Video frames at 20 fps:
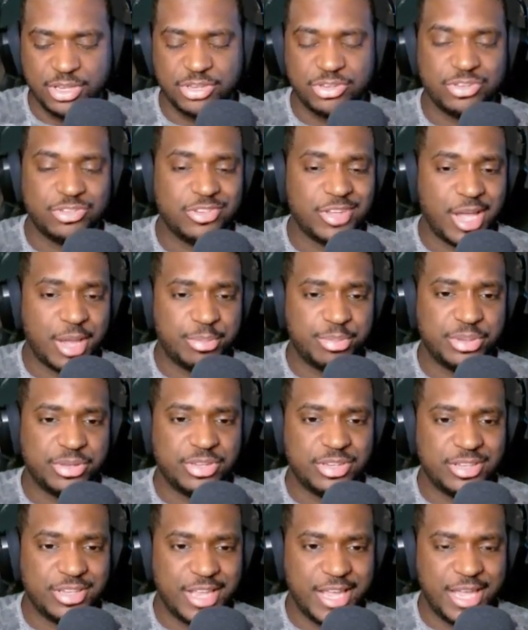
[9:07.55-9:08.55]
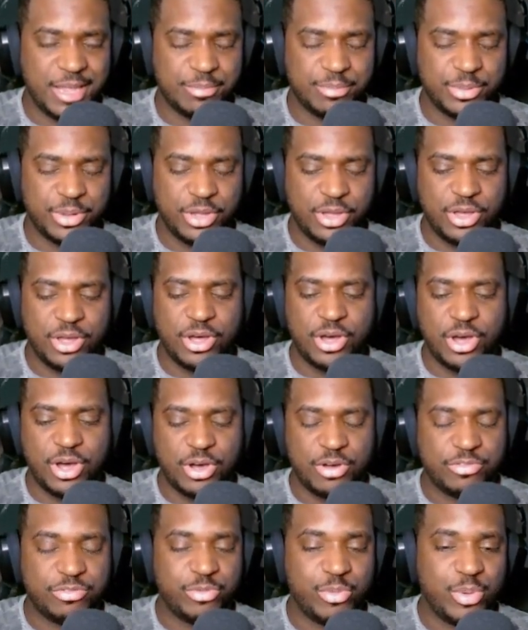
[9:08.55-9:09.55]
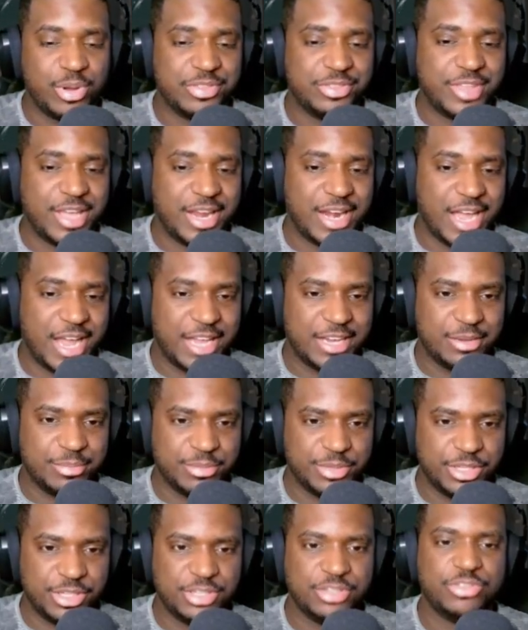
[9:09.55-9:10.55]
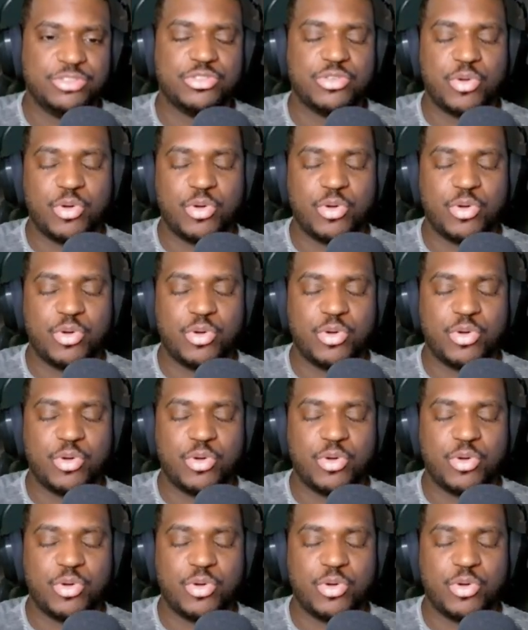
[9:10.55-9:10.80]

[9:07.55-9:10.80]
you type in the name of what that item is,